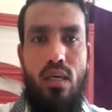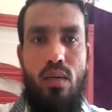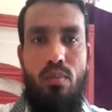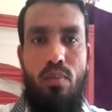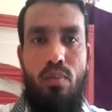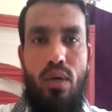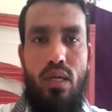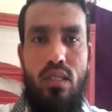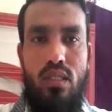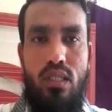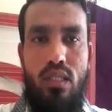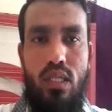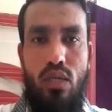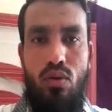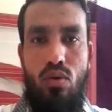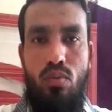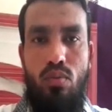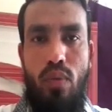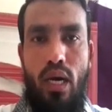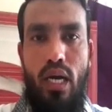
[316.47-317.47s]

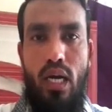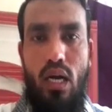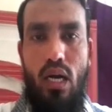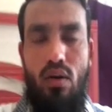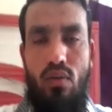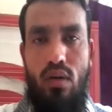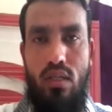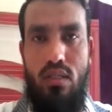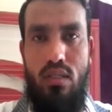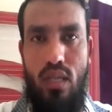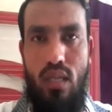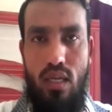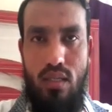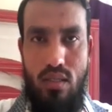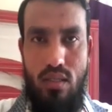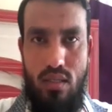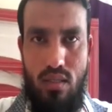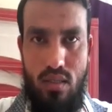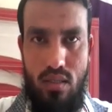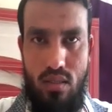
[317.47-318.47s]
perceived by our
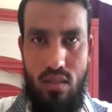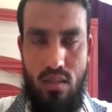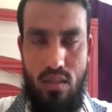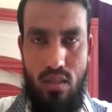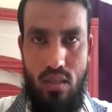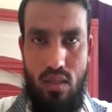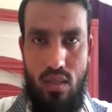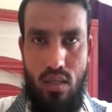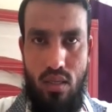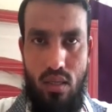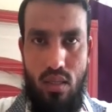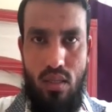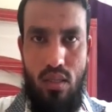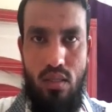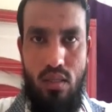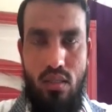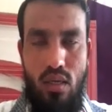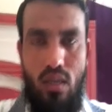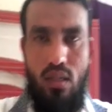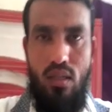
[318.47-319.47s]
sense.
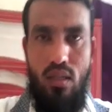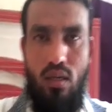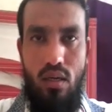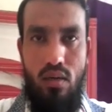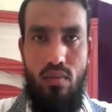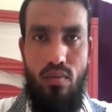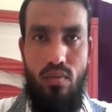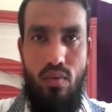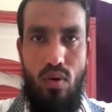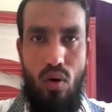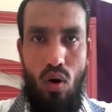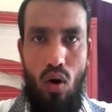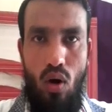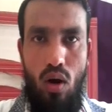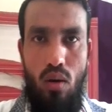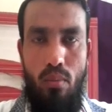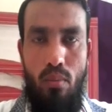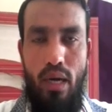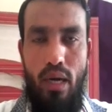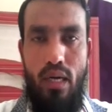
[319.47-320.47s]
These are the
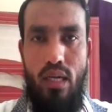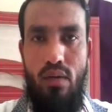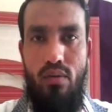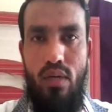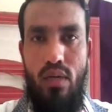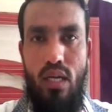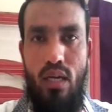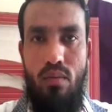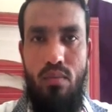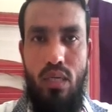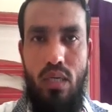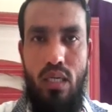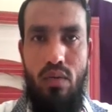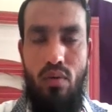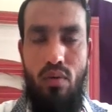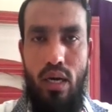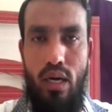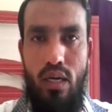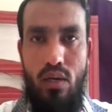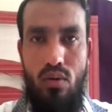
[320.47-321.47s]
all matter we can be
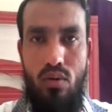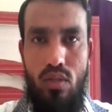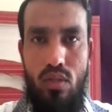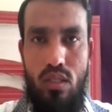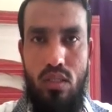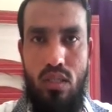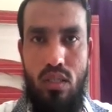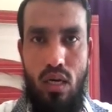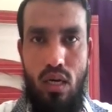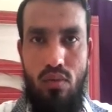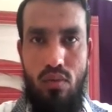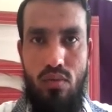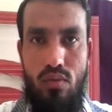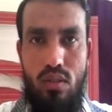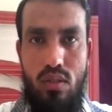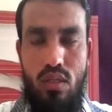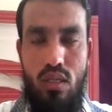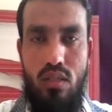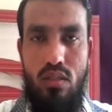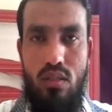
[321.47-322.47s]
divided into this kind of the
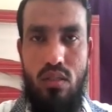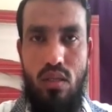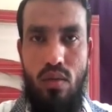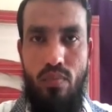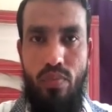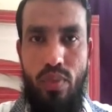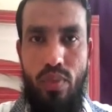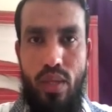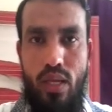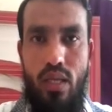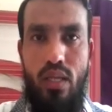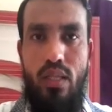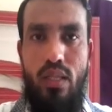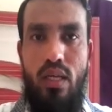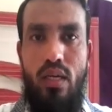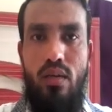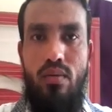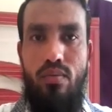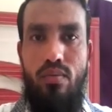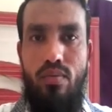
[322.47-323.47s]
things.
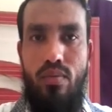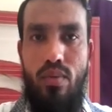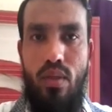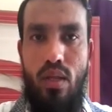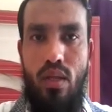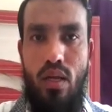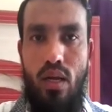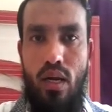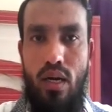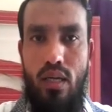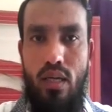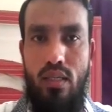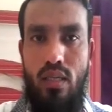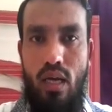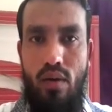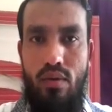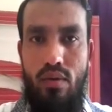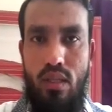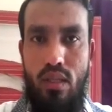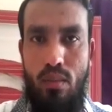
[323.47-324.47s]
Either it is
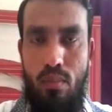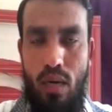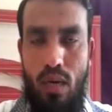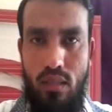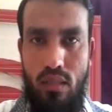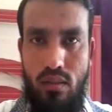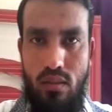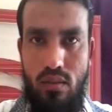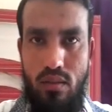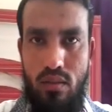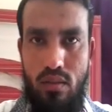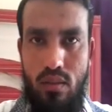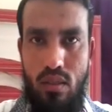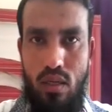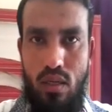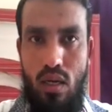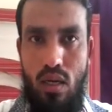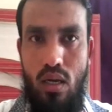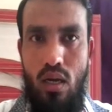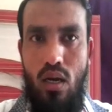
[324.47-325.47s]
having the mass,
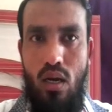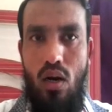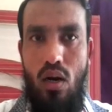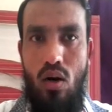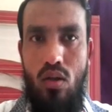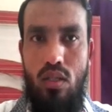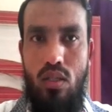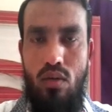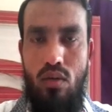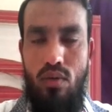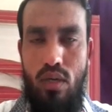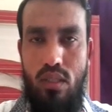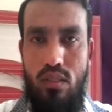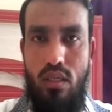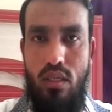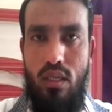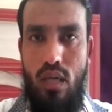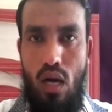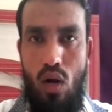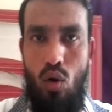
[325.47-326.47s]
otherwise
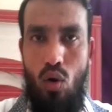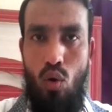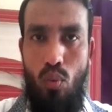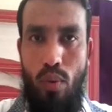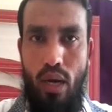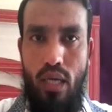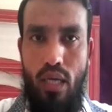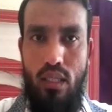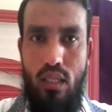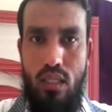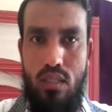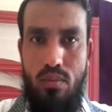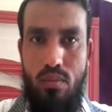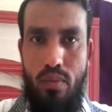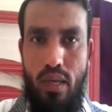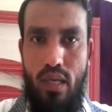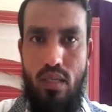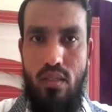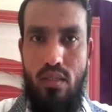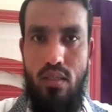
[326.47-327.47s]
it occupy the
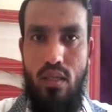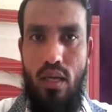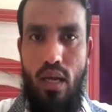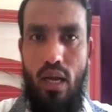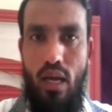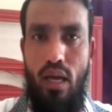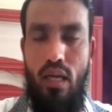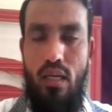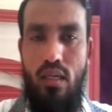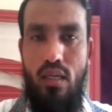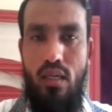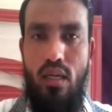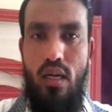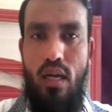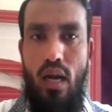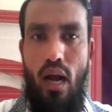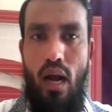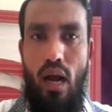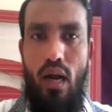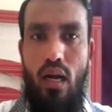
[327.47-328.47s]
space, and
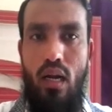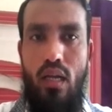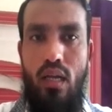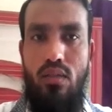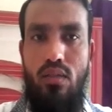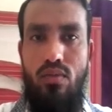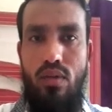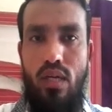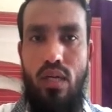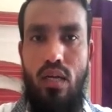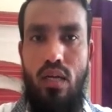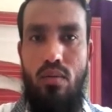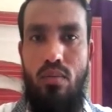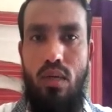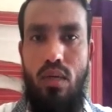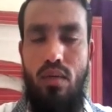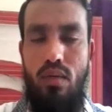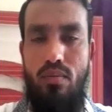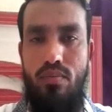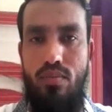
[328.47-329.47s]
at least we can be